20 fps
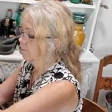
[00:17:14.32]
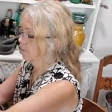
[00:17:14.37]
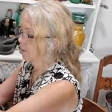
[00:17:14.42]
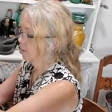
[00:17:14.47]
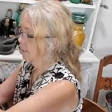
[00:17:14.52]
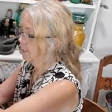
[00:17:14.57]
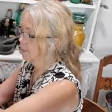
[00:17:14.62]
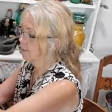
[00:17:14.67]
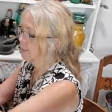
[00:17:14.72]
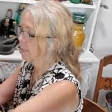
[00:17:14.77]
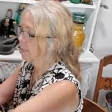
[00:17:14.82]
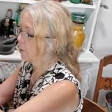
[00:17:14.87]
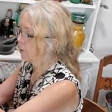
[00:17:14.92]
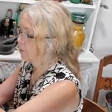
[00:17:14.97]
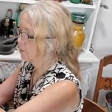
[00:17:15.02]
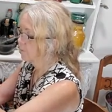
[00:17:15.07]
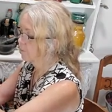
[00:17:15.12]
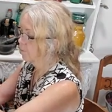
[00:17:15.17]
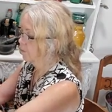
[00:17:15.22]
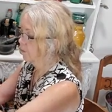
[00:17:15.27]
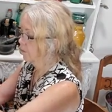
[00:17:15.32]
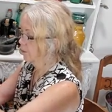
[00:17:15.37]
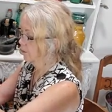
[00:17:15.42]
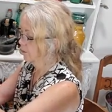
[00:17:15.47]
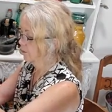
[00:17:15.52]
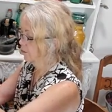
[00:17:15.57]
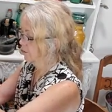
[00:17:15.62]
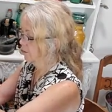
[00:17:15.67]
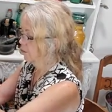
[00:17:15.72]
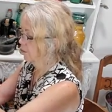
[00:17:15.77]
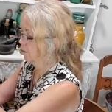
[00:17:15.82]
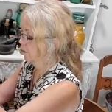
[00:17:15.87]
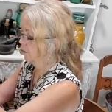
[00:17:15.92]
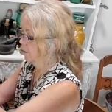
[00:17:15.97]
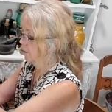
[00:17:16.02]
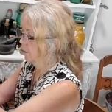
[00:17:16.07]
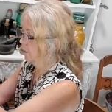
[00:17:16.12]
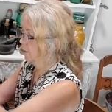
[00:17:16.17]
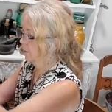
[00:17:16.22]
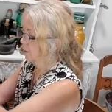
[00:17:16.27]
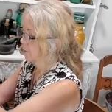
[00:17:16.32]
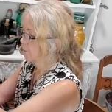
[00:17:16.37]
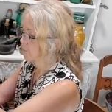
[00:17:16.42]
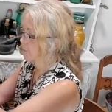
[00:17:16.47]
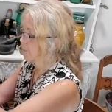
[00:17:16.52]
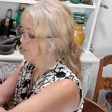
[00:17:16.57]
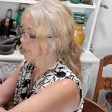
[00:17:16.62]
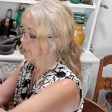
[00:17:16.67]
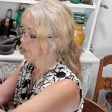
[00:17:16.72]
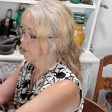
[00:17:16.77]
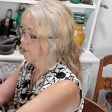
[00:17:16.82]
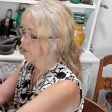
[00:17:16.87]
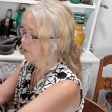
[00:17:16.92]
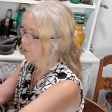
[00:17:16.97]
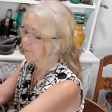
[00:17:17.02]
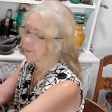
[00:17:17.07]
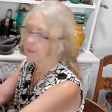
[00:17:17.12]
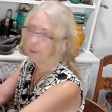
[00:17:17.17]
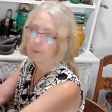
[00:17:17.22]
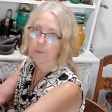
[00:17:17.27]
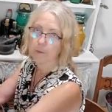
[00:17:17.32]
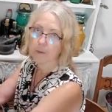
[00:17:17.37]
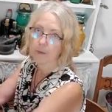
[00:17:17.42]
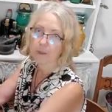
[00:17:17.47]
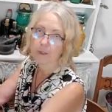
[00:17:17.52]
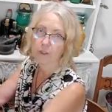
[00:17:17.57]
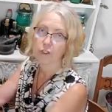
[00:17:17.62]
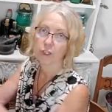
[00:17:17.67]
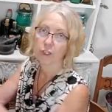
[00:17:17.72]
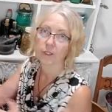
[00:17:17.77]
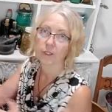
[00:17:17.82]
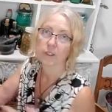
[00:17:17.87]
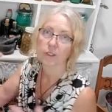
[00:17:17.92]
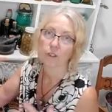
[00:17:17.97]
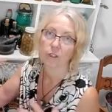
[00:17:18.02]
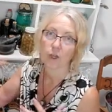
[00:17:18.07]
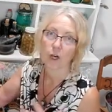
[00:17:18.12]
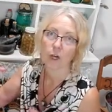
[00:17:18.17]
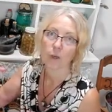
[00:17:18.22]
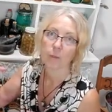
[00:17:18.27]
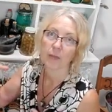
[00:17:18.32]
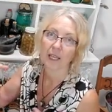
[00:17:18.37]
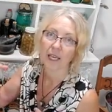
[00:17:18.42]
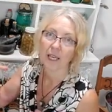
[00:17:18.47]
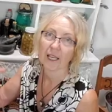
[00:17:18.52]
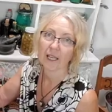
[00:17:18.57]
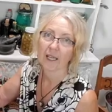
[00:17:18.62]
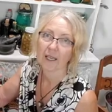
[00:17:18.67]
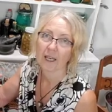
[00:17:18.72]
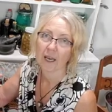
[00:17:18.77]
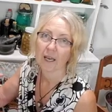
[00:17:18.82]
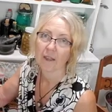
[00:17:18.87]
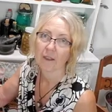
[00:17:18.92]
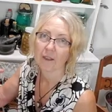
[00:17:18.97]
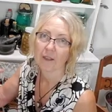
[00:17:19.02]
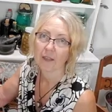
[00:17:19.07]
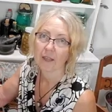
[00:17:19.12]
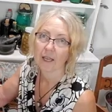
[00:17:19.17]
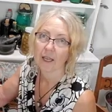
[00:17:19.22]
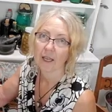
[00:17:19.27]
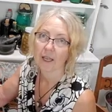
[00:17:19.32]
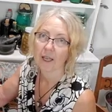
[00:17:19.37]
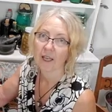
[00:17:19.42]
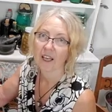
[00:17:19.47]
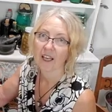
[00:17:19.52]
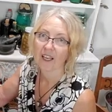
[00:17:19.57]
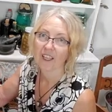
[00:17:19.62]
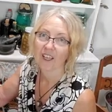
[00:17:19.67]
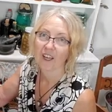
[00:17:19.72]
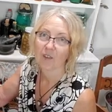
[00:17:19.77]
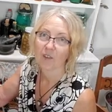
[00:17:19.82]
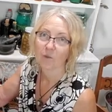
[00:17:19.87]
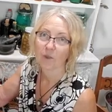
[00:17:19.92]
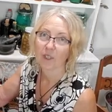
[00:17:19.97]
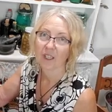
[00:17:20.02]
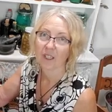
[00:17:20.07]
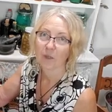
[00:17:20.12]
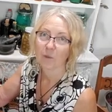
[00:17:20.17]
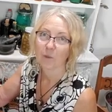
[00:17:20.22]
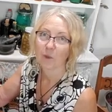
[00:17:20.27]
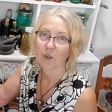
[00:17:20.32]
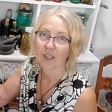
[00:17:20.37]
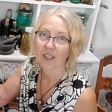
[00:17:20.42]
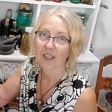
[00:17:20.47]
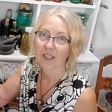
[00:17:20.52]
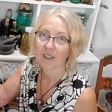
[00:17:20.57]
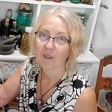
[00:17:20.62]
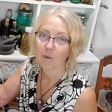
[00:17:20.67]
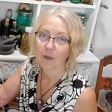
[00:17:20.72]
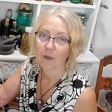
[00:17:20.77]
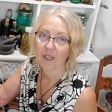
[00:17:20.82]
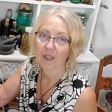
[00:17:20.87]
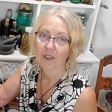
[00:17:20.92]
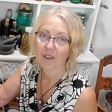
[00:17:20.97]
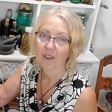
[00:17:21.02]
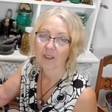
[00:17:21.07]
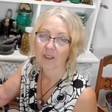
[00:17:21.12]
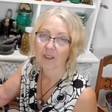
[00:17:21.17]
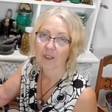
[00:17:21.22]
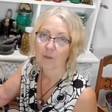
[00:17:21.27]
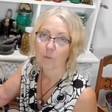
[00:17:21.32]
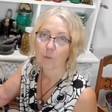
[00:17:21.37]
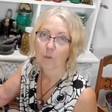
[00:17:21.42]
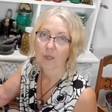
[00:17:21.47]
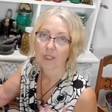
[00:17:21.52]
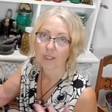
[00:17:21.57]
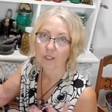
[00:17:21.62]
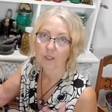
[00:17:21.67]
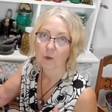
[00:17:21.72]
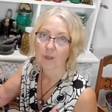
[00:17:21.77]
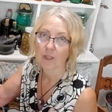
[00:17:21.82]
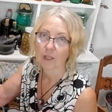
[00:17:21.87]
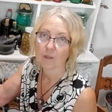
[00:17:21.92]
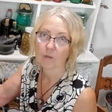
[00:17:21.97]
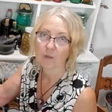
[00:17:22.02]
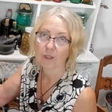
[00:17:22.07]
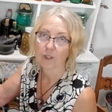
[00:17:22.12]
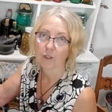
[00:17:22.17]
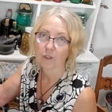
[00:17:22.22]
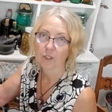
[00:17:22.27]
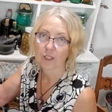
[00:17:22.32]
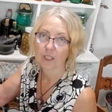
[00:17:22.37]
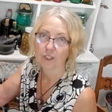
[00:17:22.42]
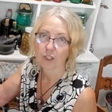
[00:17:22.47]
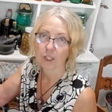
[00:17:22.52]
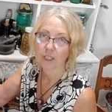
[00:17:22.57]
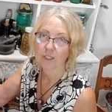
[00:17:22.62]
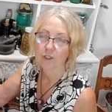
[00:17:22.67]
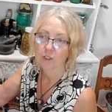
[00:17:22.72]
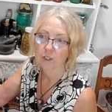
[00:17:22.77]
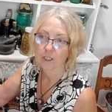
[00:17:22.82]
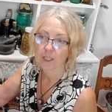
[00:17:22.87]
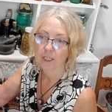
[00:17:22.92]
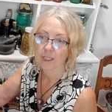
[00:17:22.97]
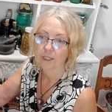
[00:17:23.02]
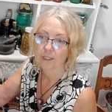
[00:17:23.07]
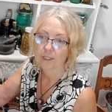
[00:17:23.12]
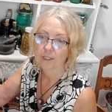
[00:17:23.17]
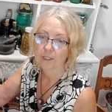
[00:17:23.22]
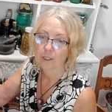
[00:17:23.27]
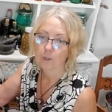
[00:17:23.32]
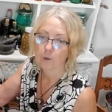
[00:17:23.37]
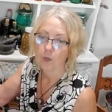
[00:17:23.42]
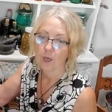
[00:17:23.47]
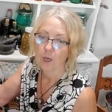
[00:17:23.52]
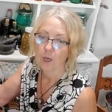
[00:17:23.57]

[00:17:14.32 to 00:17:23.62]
is helpful, but a lot of people will just stop eating that thing and not really working with what's going on with their digestion. And so